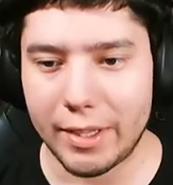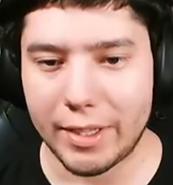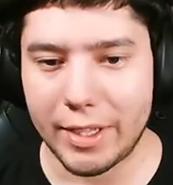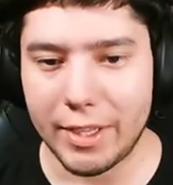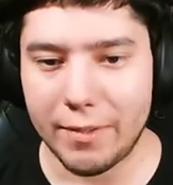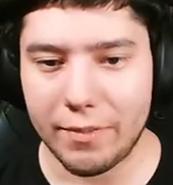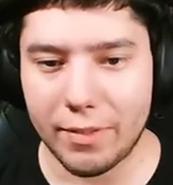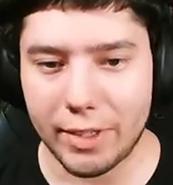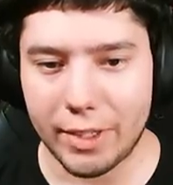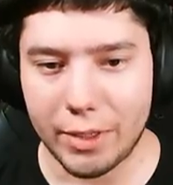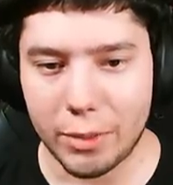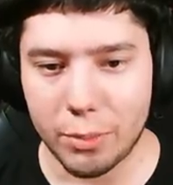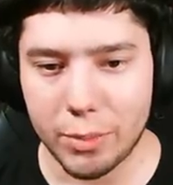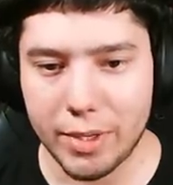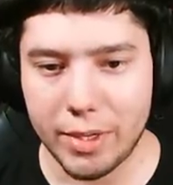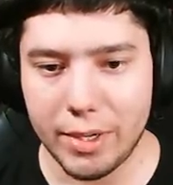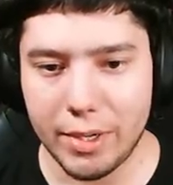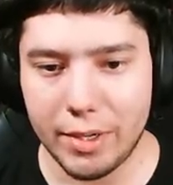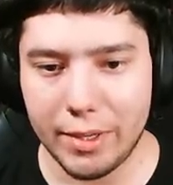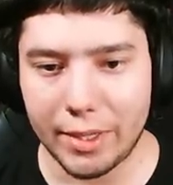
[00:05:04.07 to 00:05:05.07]
give like
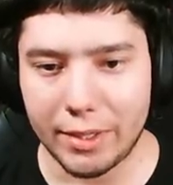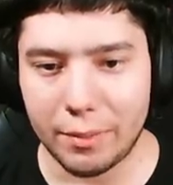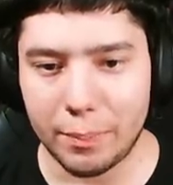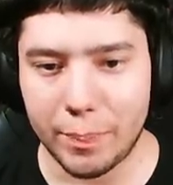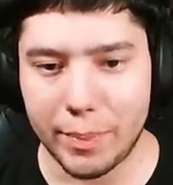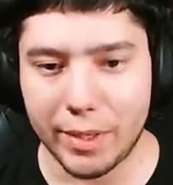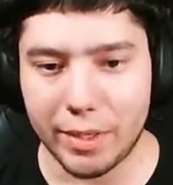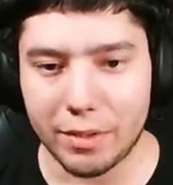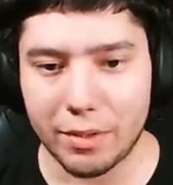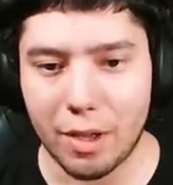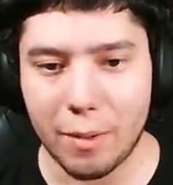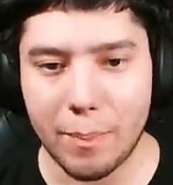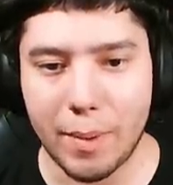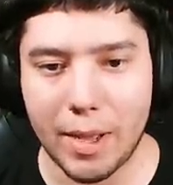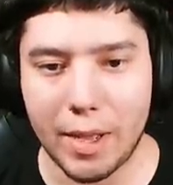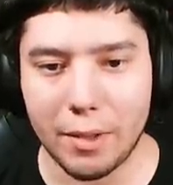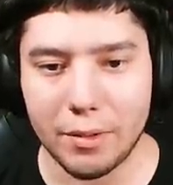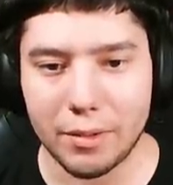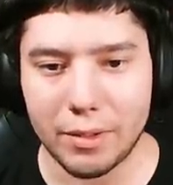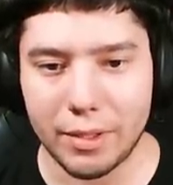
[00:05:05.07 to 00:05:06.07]
3 like big salt
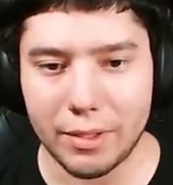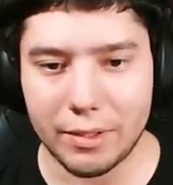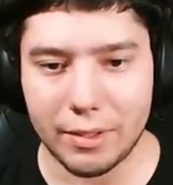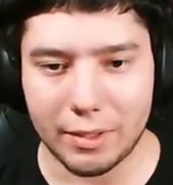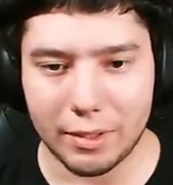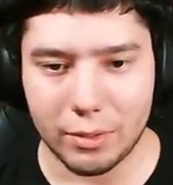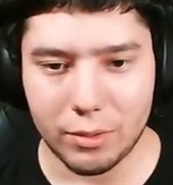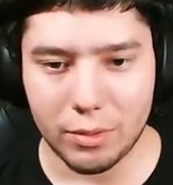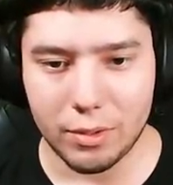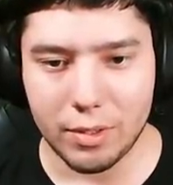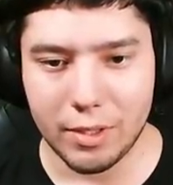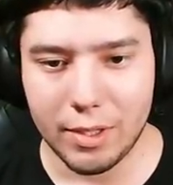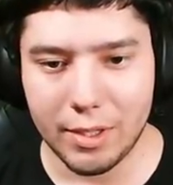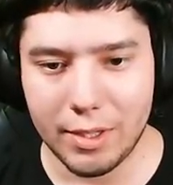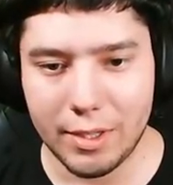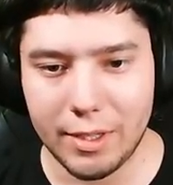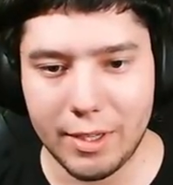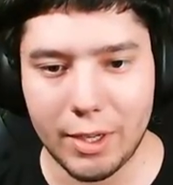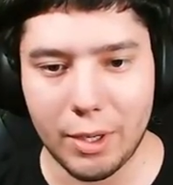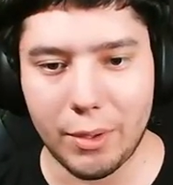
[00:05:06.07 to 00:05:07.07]
piles.
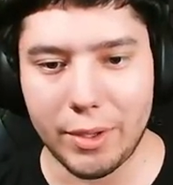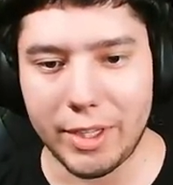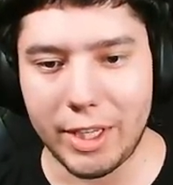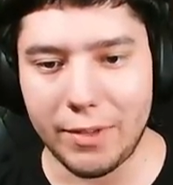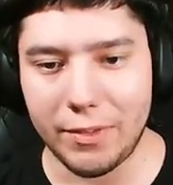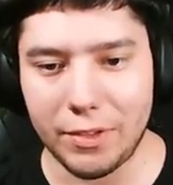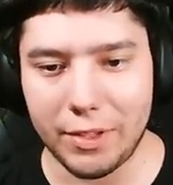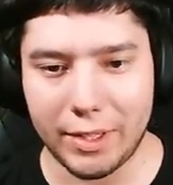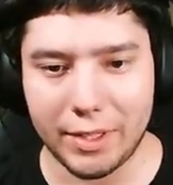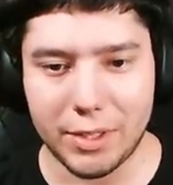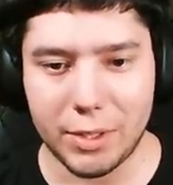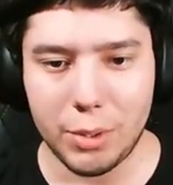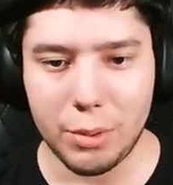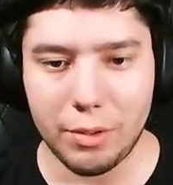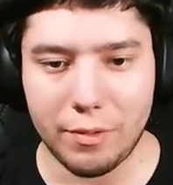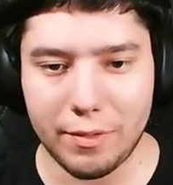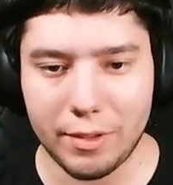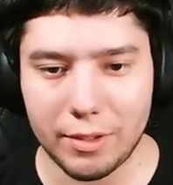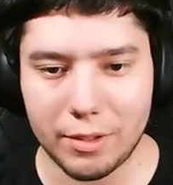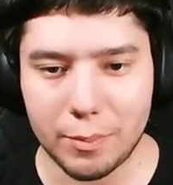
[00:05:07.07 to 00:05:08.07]
It only gives you like 2
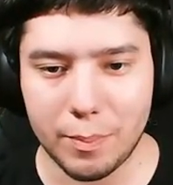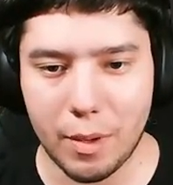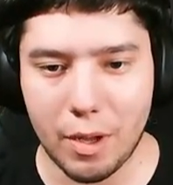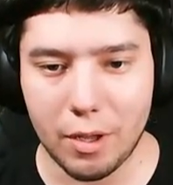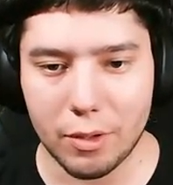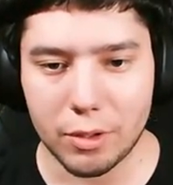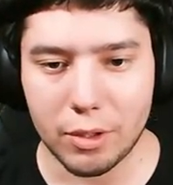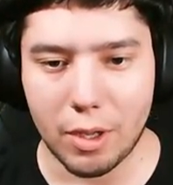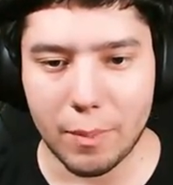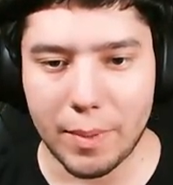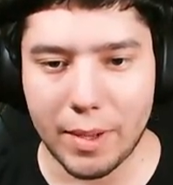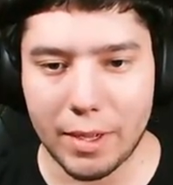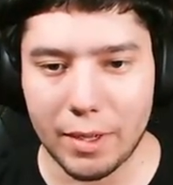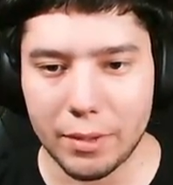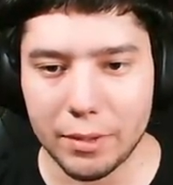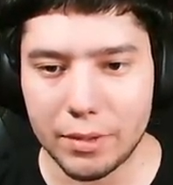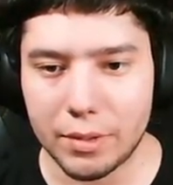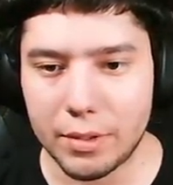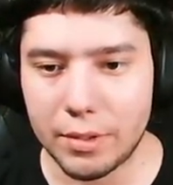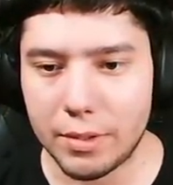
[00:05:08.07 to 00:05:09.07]
of the small salt
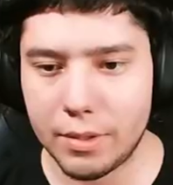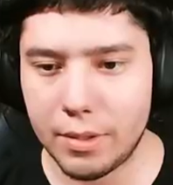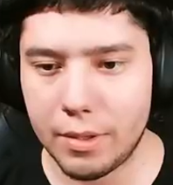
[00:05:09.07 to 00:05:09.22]
piles.